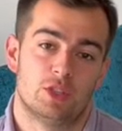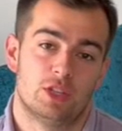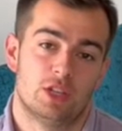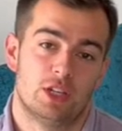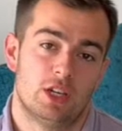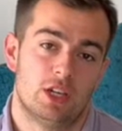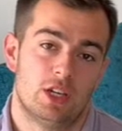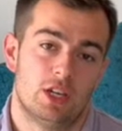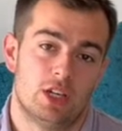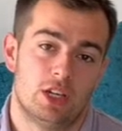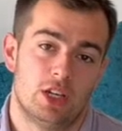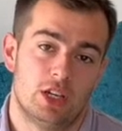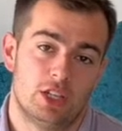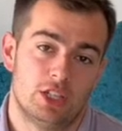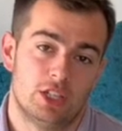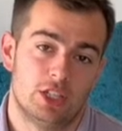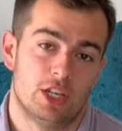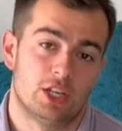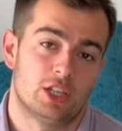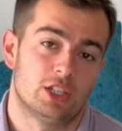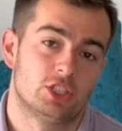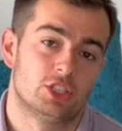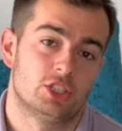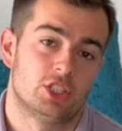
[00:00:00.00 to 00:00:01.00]
a
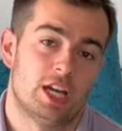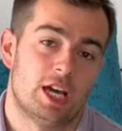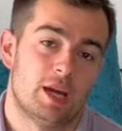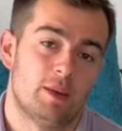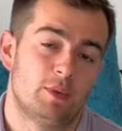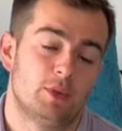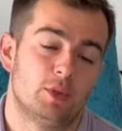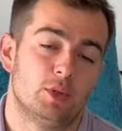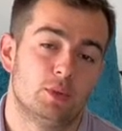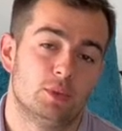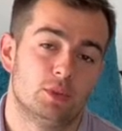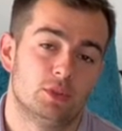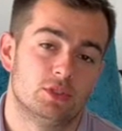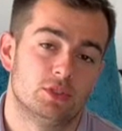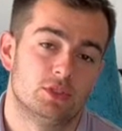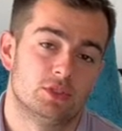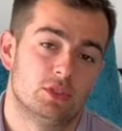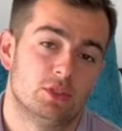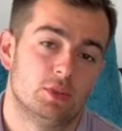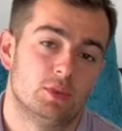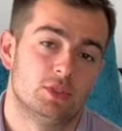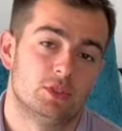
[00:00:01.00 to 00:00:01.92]
young chap who was